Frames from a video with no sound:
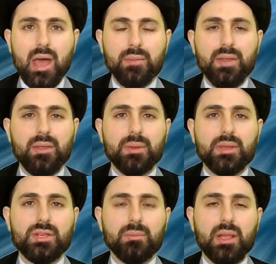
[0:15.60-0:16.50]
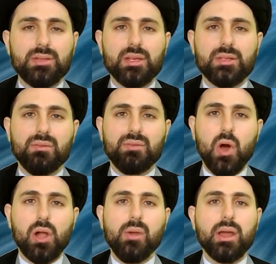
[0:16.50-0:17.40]
And may the peace and blessings of the
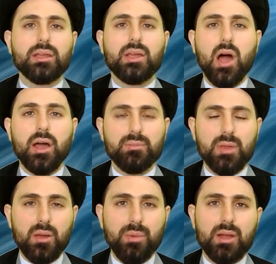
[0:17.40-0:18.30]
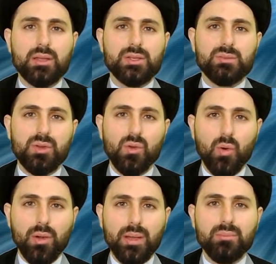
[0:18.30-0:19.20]
Almighty God be upon his
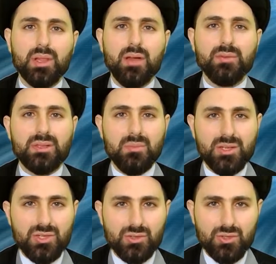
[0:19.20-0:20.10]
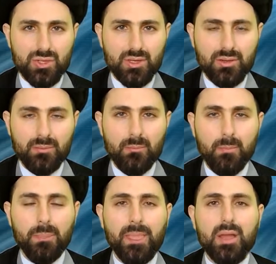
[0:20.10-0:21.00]
pure and beloved messenger,
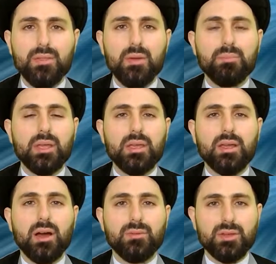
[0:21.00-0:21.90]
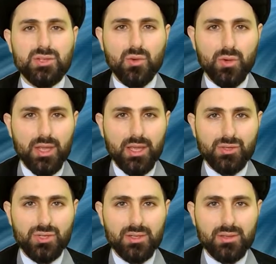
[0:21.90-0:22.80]
the peak of his
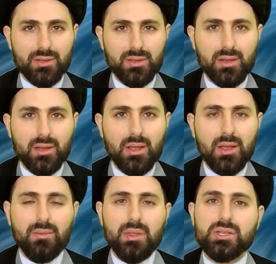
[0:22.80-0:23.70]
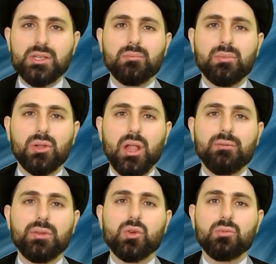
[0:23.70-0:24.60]
creation, the symbol
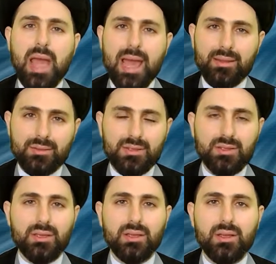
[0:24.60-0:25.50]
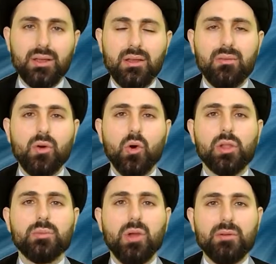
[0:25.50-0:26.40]
of humanity, the
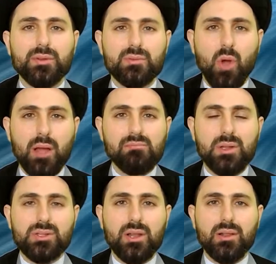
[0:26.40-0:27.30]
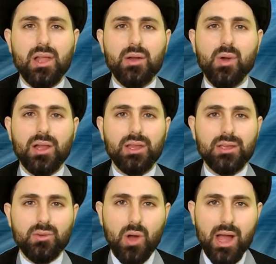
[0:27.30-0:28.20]
Holy Prophet Muhammad sallallahu
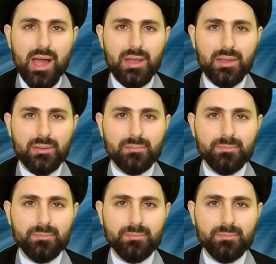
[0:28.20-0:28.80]
alayhi wa alayhi